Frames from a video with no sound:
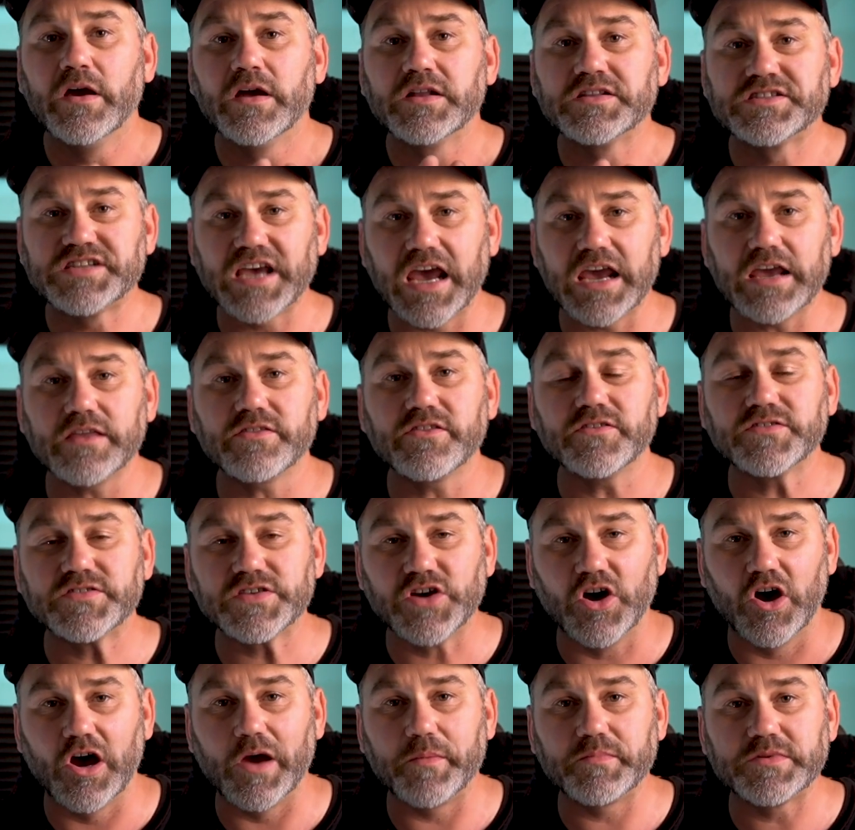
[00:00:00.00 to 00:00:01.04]
take the
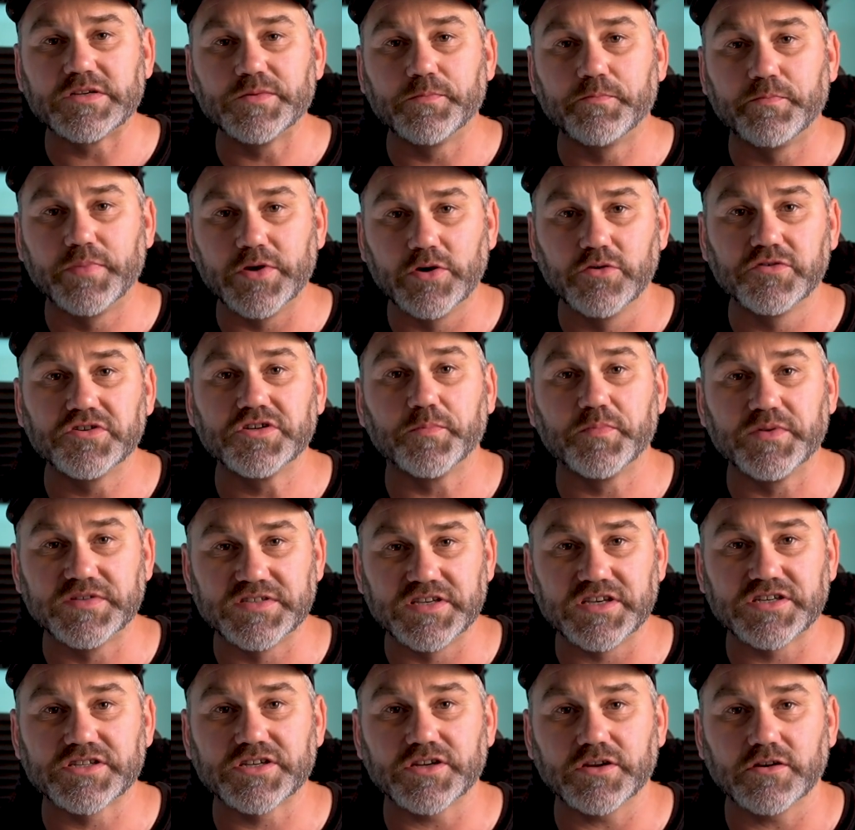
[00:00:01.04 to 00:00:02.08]
time to build your
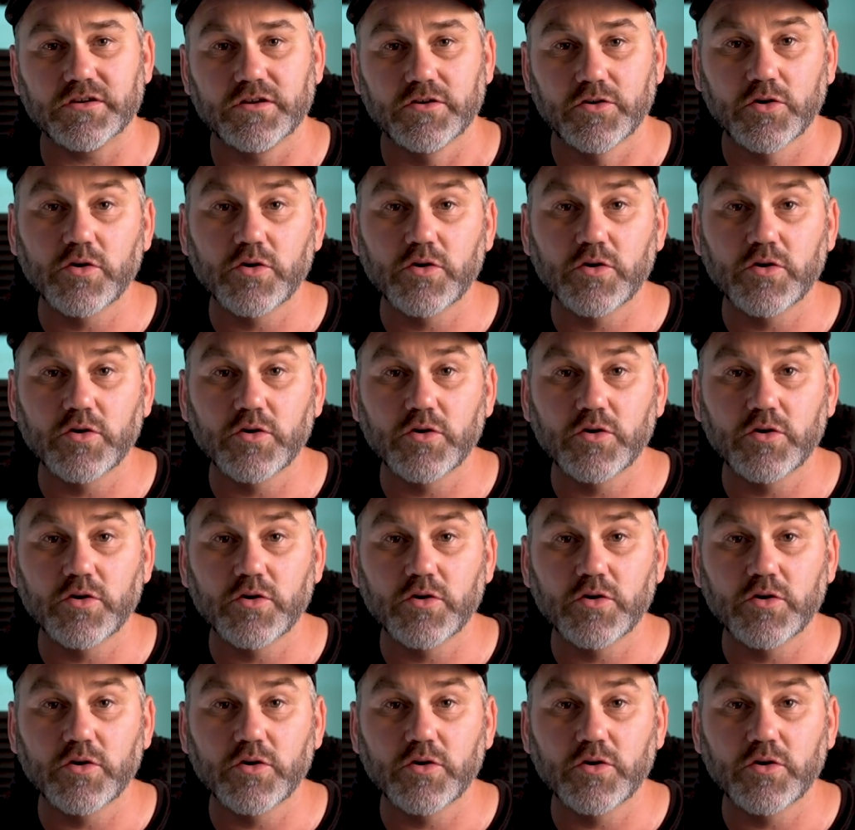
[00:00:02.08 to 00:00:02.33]
position.